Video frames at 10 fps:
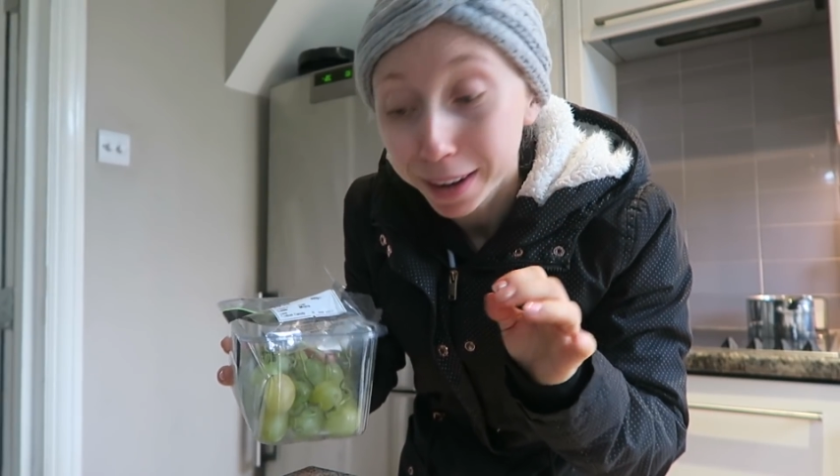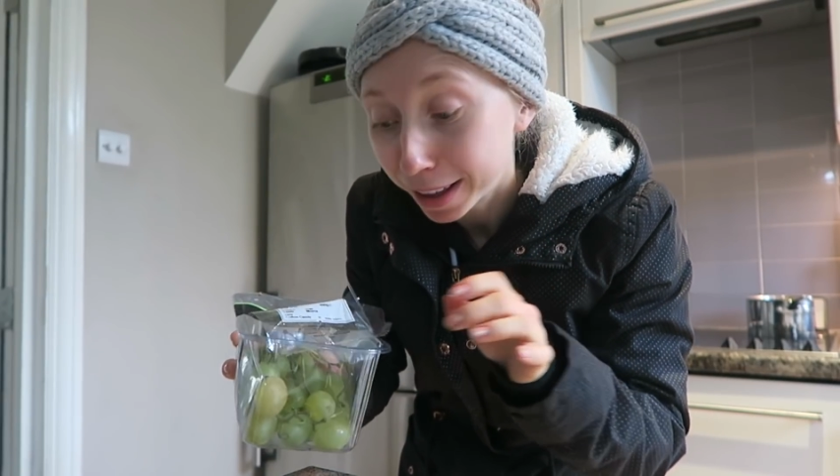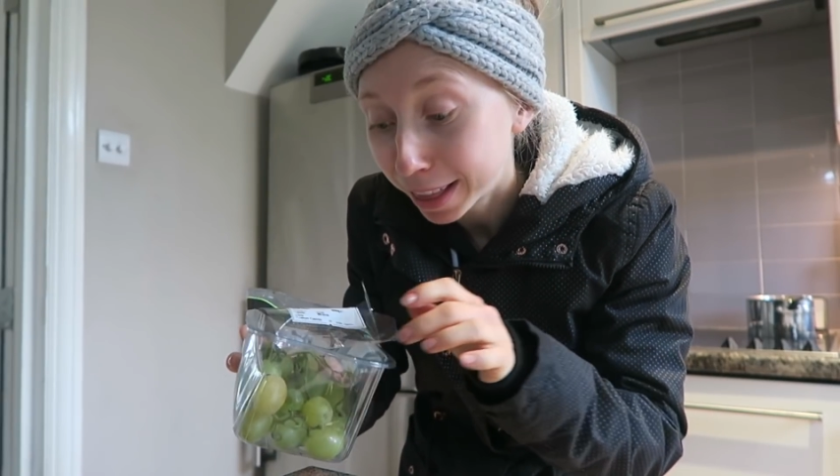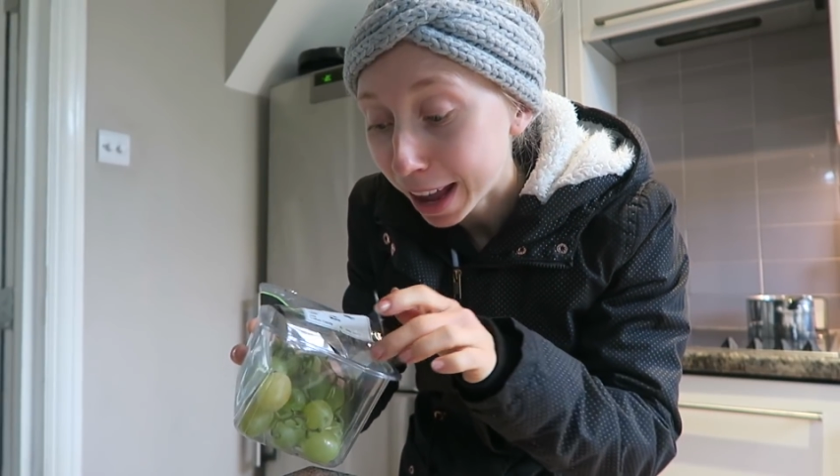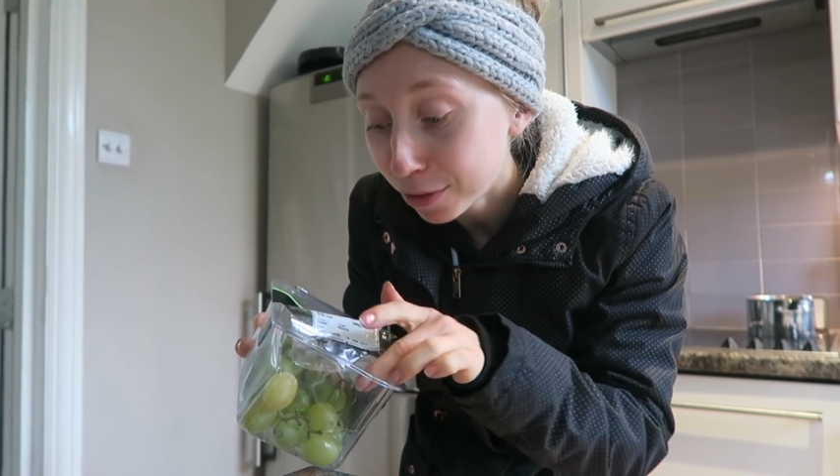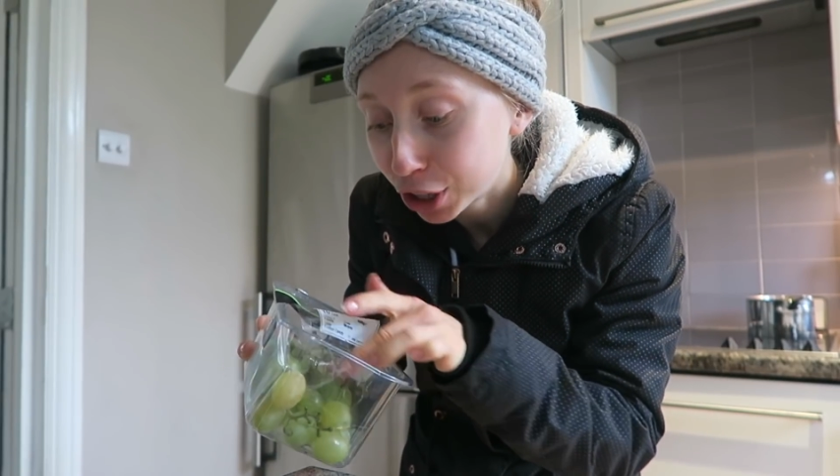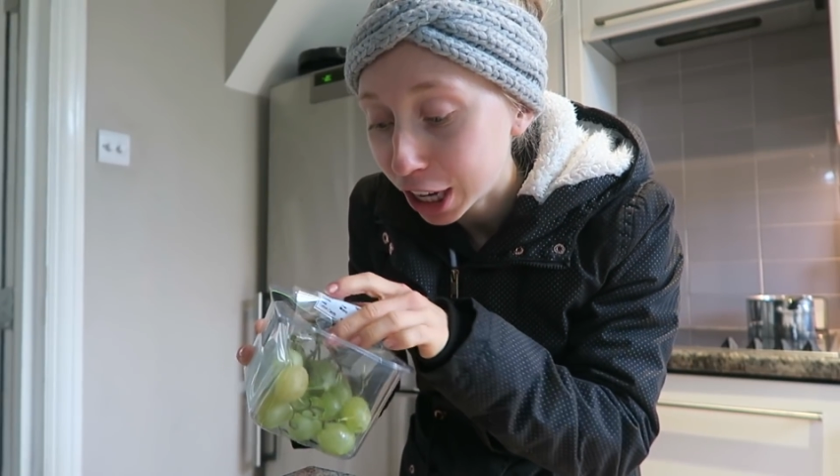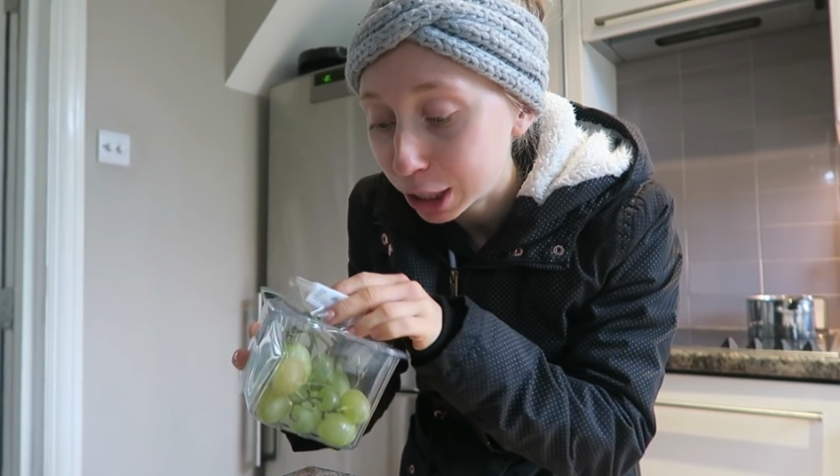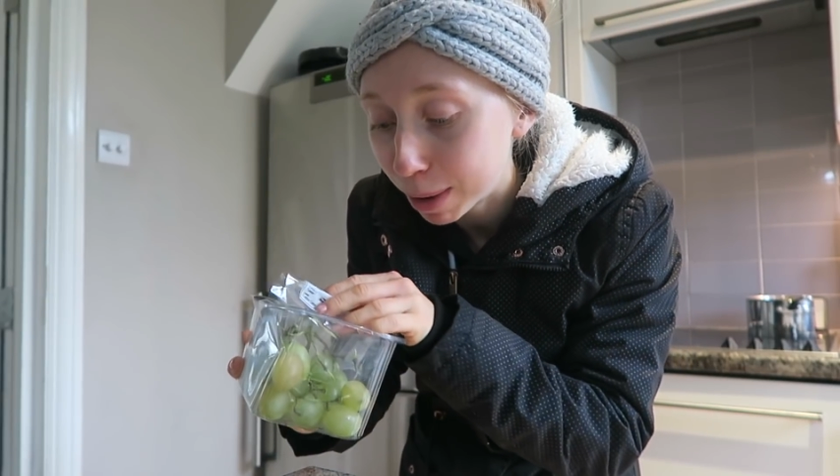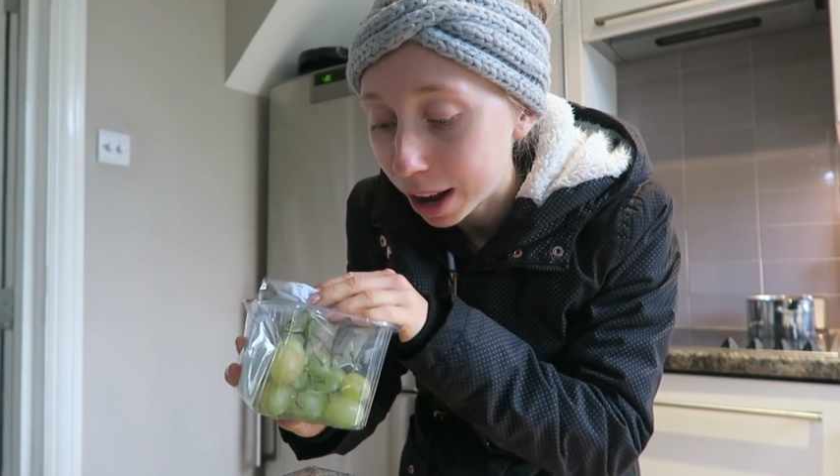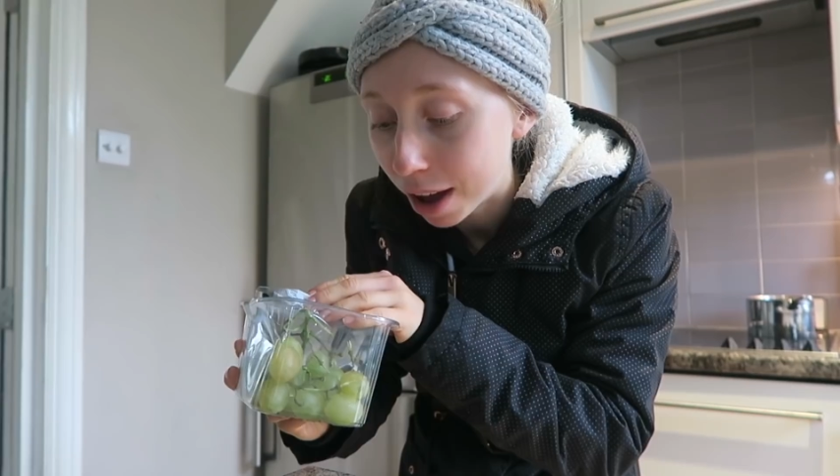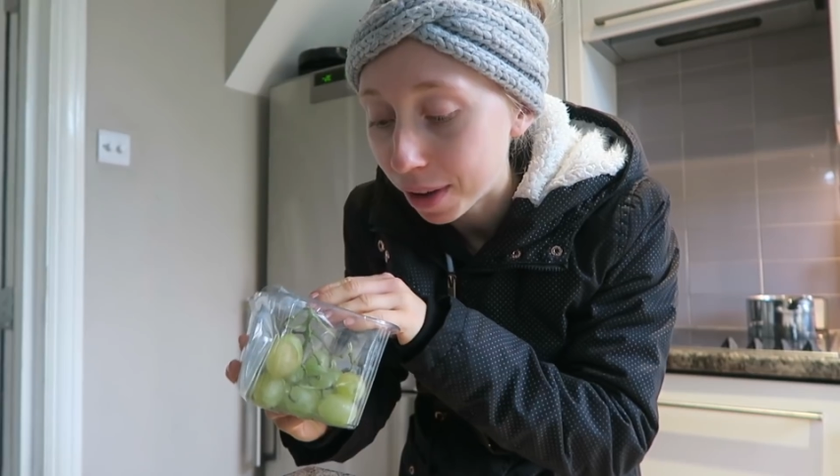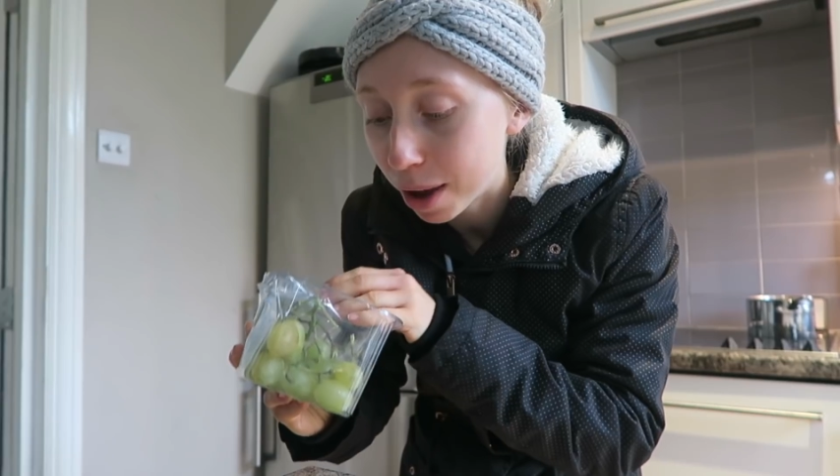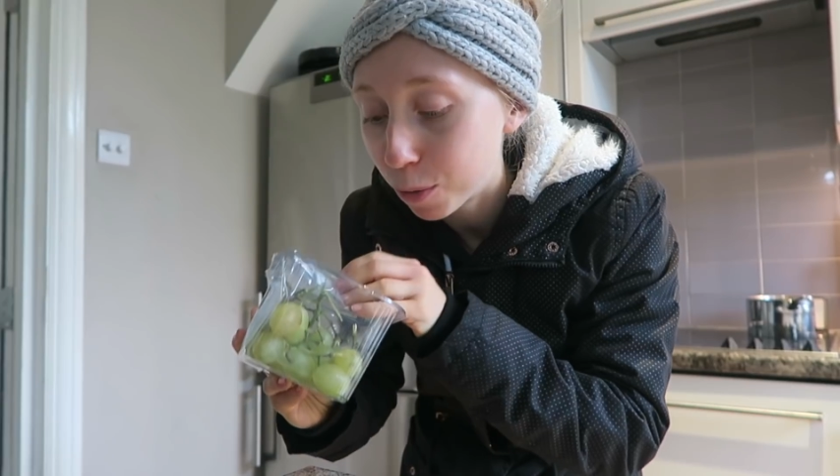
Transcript: Like, they have changed my life,